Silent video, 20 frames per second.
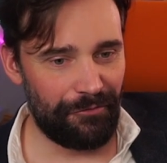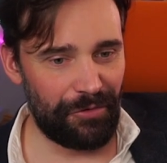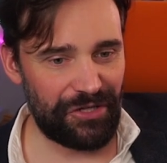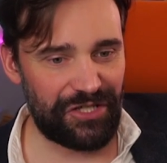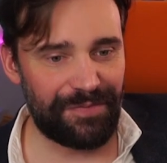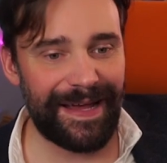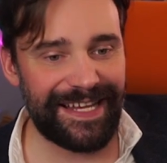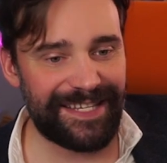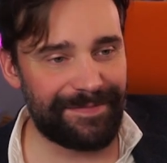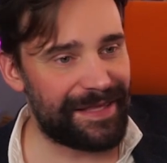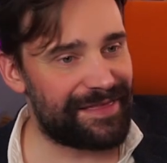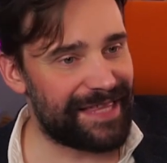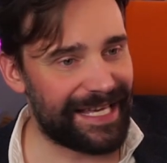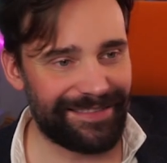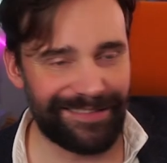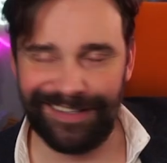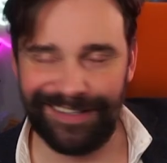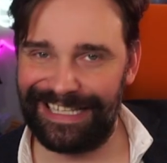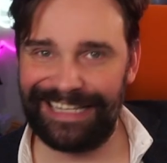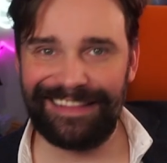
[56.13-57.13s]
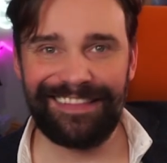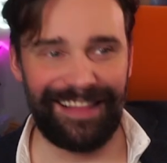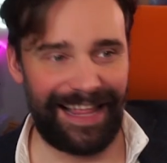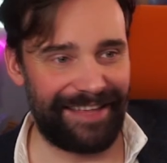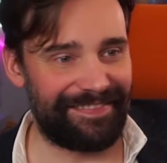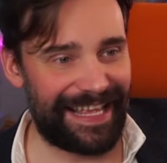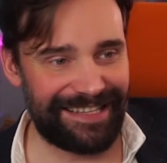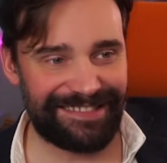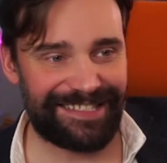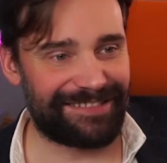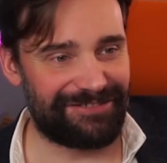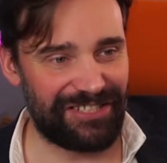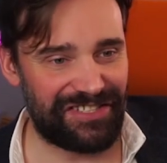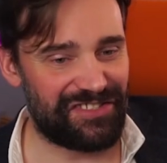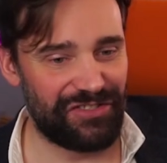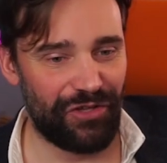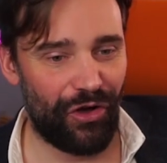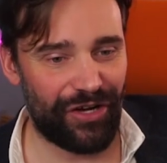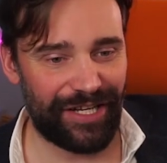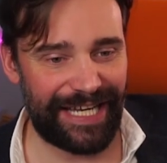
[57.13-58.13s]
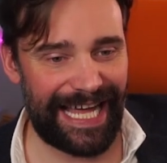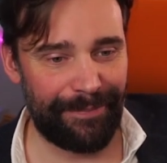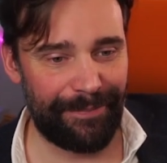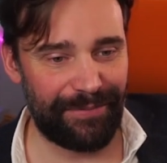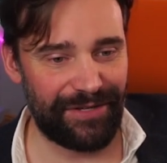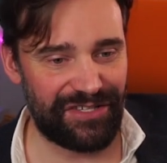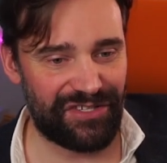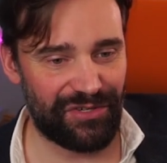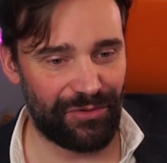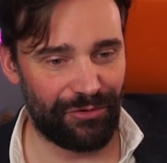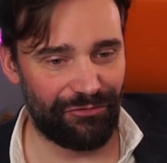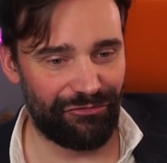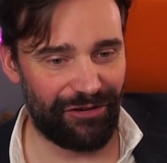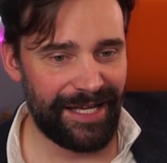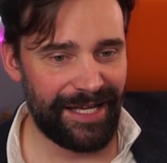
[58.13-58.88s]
which makes me think that like that's just not going to happen at all, right?